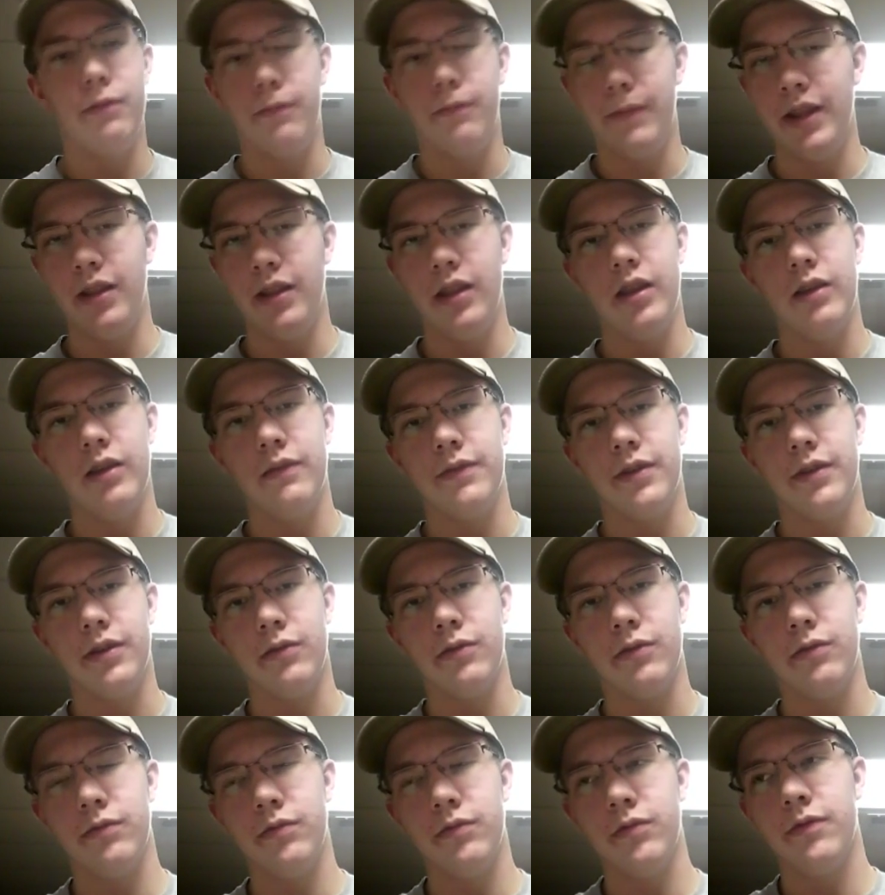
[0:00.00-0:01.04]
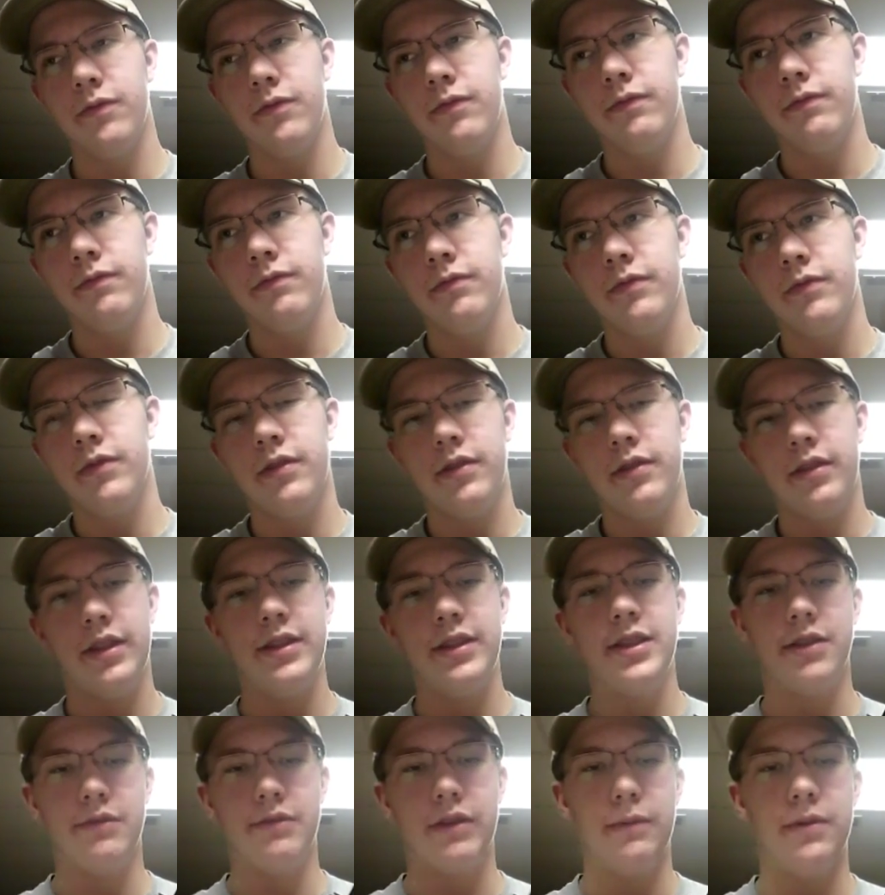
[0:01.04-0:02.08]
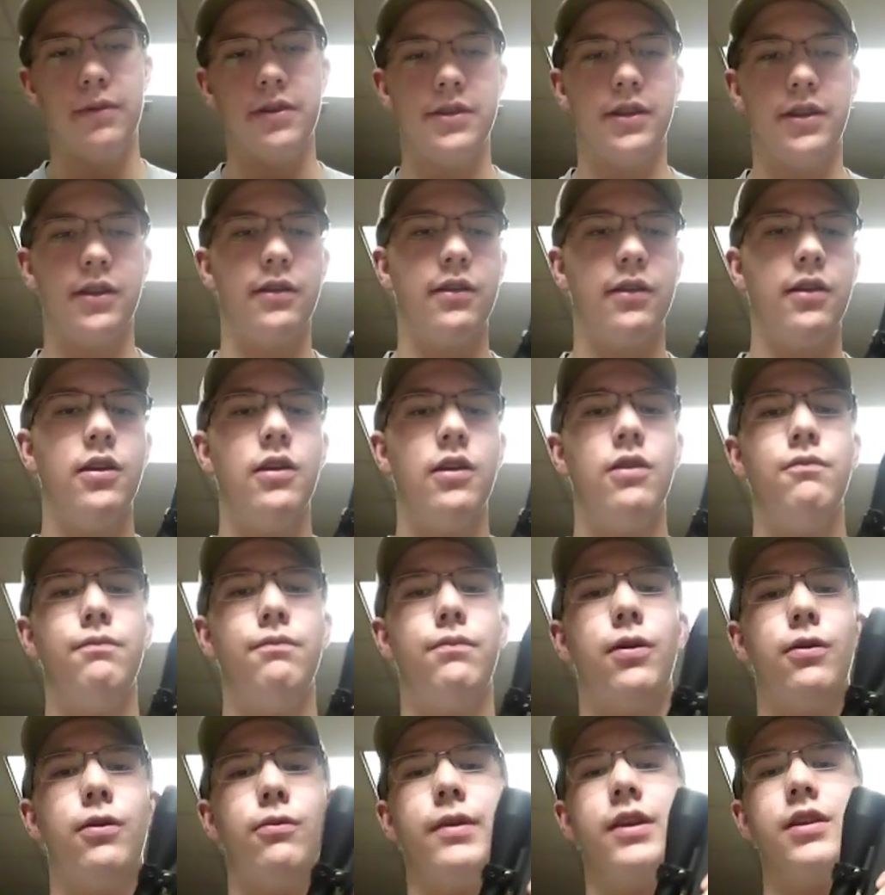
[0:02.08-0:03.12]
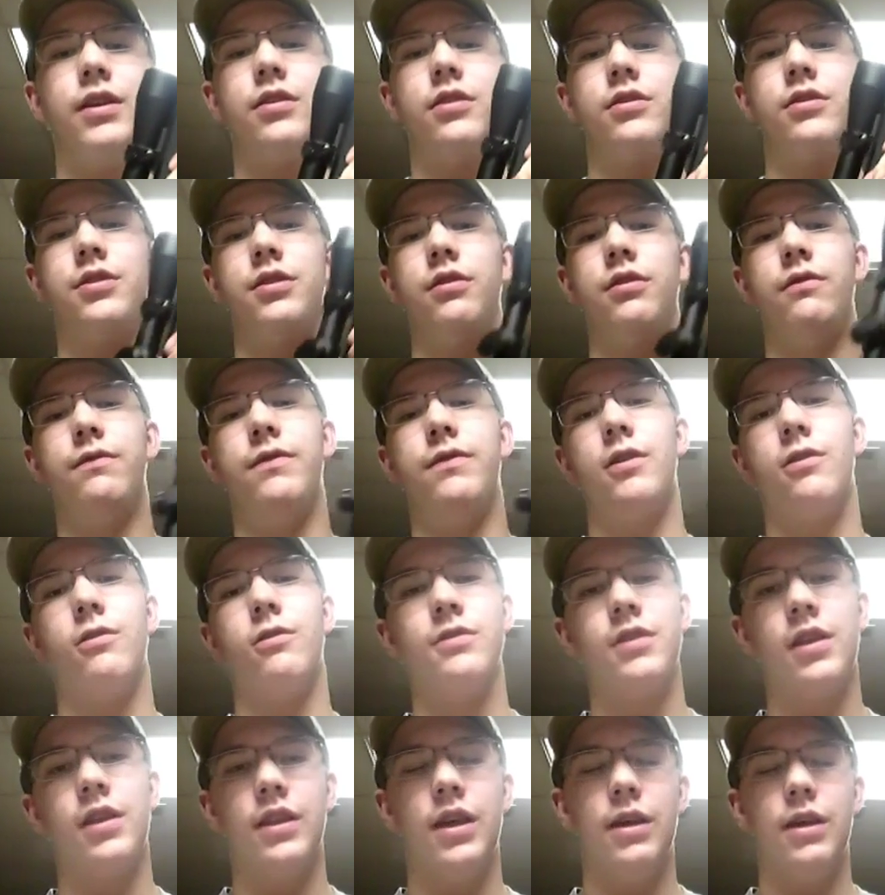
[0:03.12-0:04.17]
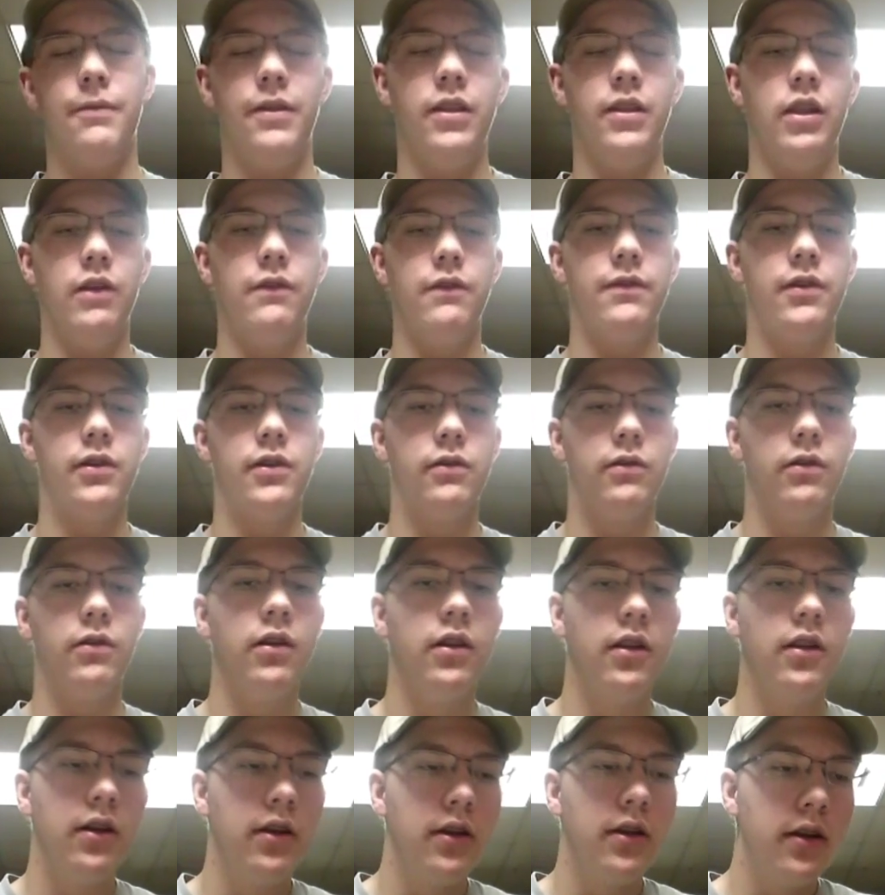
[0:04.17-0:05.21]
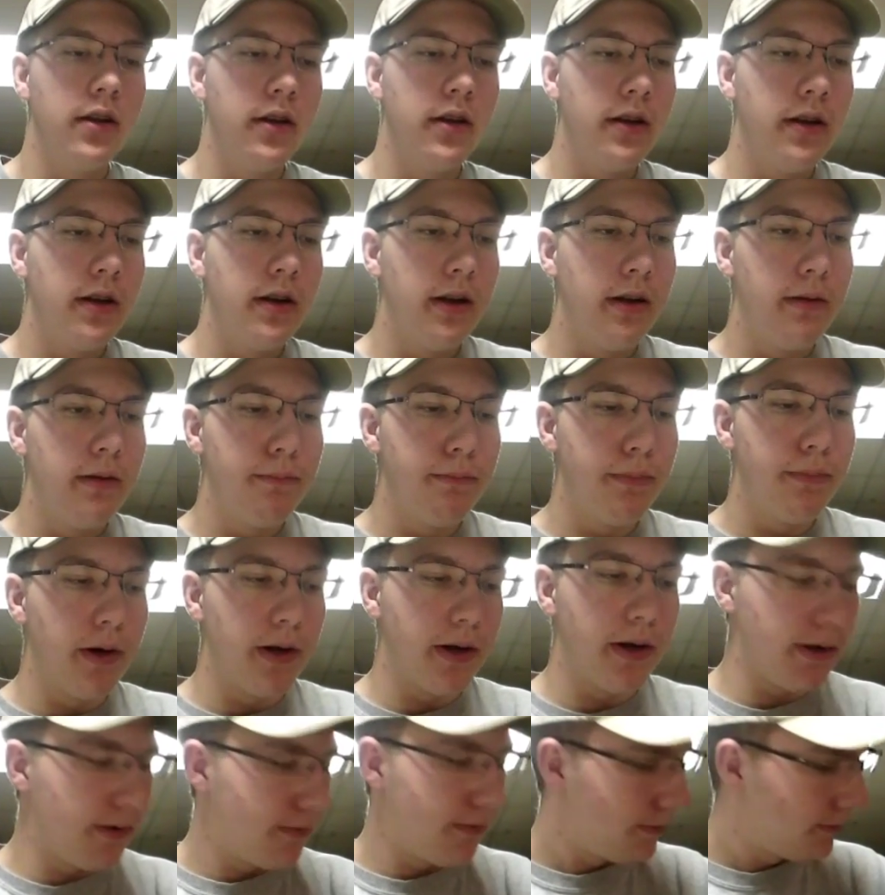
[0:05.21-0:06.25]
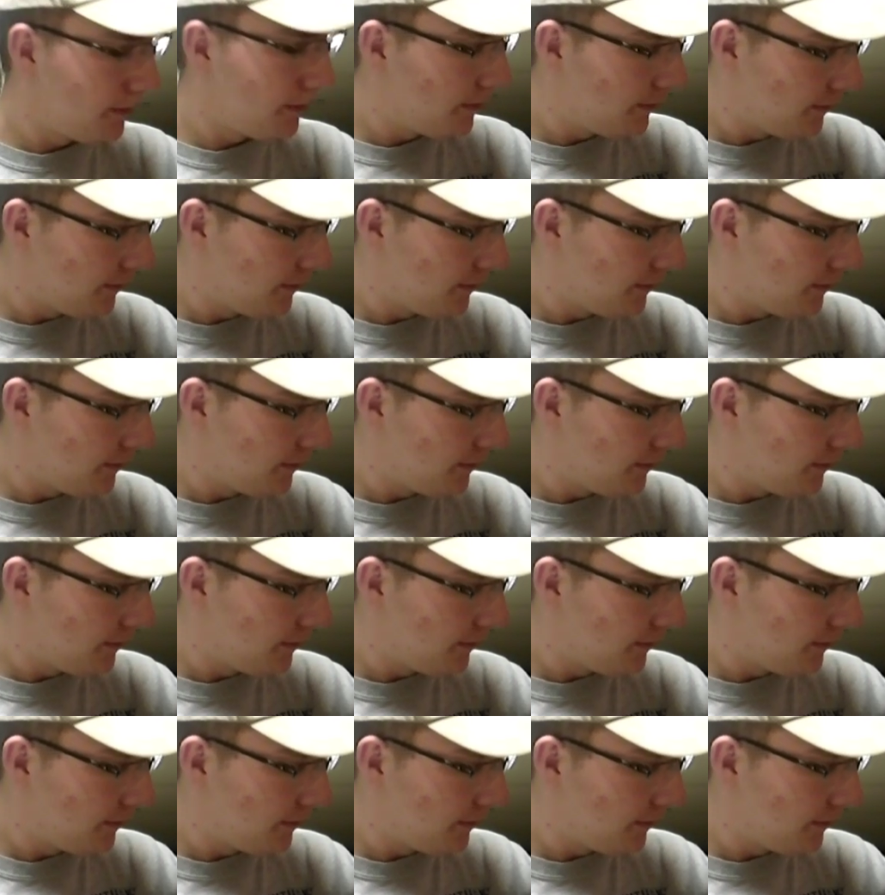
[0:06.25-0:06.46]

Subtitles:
we love. This is Remington, but we shoot Federals a lot. We love Federal, but